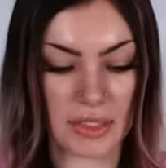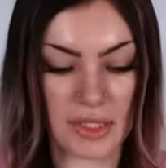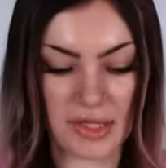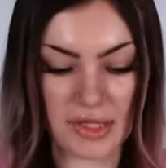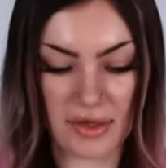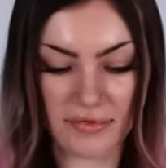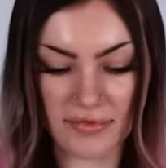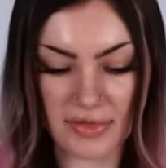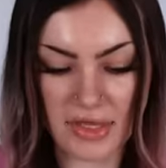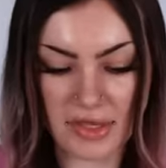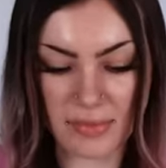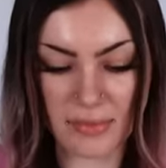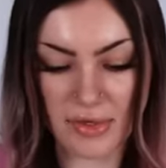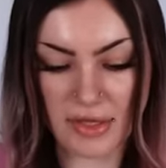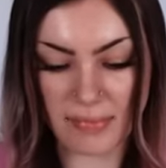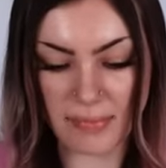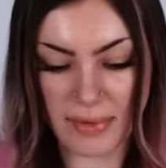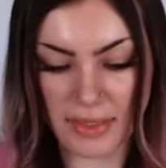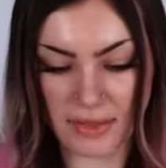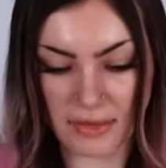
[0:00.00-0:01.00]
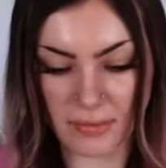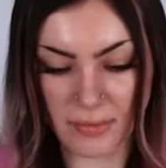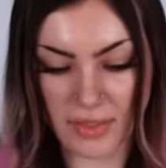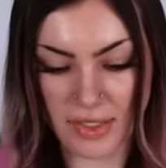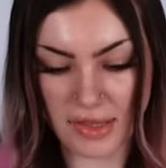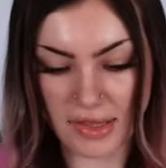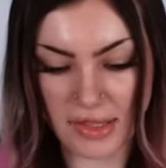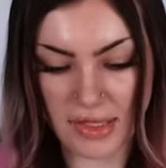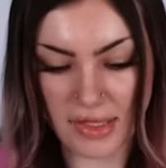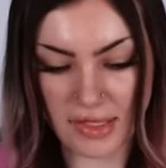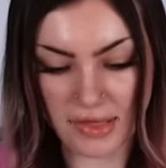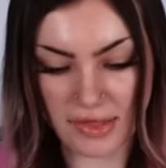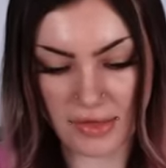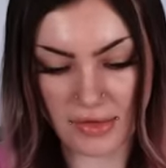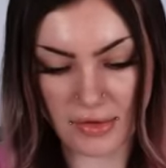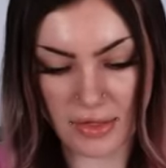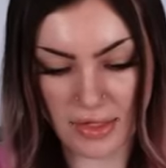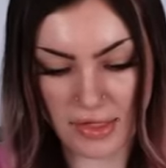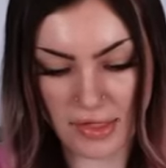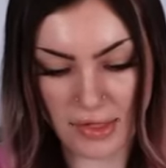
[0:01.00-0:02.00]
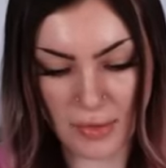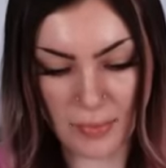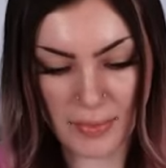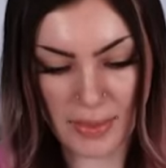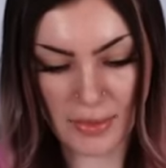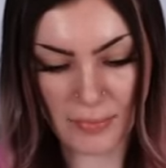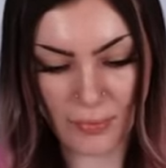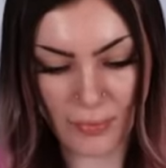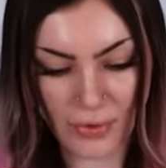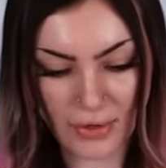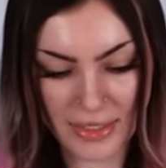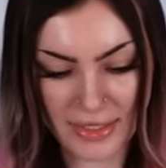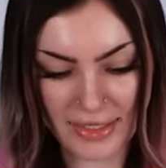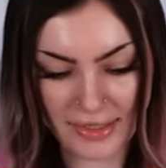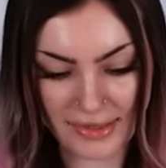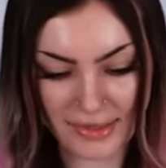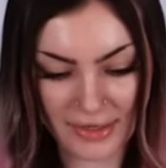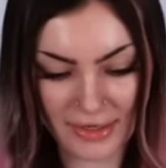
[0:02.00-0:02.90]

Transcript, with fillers: The stuff in this one is bigger. What is this? You get so many warnings.